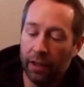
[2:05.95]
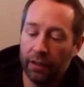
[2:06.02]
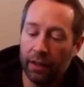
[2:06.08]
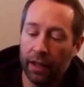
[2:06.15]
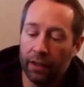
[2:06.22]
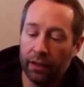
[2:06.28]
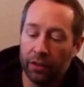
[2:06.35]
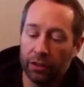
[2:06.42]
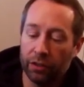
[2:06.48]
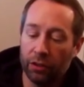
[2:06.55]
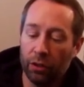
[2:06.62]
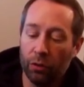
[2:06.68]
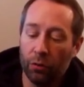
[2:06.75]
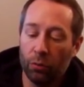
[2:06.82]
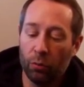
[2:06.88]
that there's
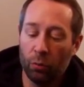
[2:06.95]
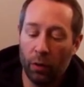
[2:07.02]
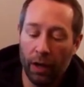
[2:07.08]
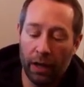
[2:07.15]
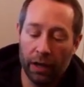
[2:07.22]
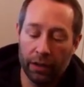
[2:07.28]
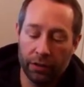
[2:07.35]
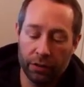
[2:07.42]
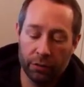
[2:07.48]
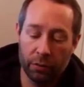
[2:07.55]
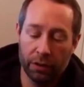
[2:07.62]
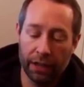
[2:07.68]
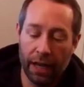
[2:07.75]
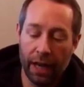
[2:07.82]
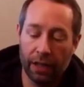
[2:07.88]
no way to
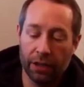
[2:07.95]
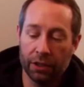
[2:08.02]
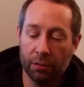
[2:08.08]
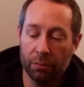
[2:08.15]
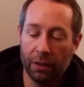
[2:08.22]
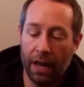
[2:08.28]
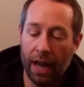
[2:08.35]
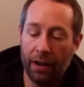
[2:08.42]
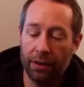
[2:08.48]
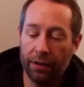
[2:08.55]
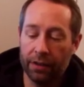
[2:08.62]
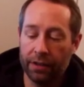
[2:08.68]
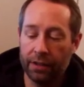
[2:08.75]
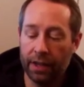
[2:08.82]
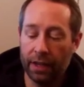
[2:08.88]
attach the bladder
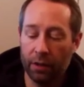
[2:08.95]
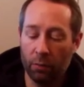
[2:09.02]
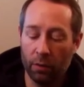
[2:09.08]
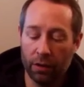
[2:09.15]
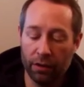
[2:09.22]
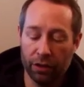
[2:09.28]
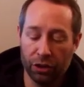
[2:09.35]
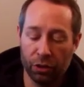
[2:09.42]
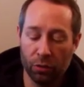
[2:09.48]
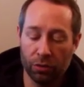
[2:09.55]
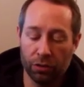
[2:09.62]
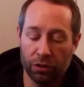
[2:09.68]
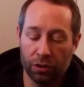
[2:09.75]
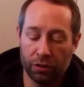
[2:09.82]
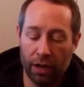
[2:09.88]
to say to one of the
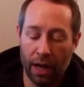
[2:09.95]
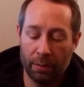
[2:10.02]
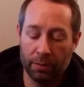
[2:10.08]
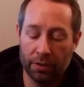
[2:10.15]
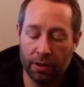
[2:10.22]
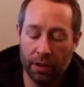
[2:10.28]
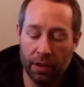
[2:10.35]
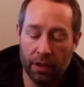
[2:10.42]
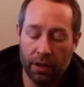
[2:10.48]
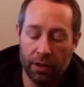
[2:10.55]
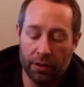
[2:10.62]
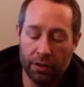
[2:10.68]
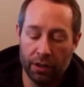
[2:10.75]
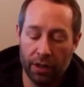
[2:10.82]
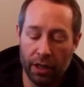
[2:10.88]
shoulder straps
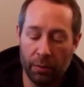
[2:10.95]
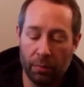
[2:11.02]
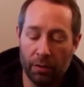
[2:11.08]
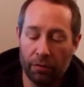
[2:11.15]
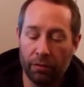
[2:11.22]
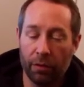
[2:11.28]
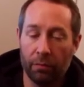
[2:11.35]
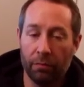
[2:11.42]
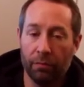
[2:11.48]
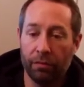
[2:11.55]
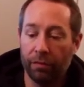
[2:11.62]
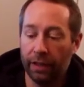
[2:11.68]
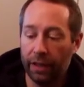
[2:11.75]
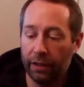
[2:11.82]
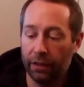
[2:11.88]
to keep it from
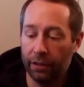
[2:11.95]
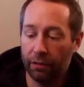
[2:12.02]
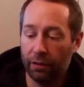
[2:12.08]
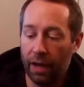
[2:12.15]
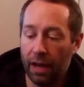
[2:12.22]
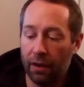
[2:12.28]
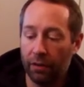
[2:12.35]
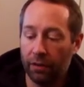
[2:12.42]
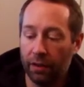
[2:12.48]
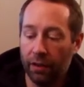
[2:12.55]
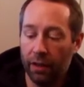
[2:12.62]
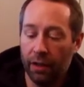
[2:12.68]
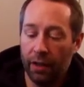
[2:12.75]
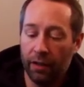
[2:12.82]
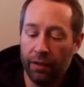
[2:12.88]
flailing around.
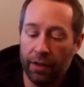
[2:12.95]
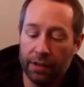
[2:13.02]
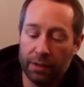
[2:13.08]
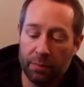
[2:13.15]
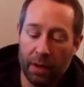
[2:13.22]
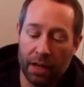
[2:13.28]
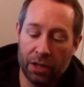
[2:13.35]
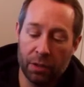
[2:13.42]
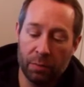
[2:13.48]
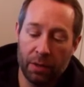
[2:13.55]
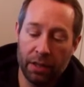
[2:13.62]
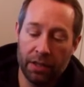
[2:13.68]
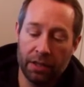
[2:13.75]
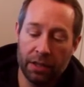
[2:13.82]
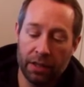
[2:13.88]
This mesh
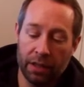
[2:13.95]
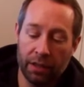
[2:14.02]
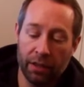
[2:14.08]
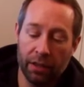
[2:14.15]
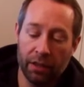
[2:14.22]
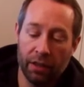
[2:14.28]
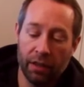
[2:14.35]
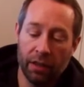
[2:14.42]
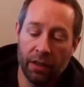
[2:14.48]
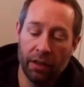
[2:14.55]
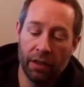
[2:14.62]
piece here,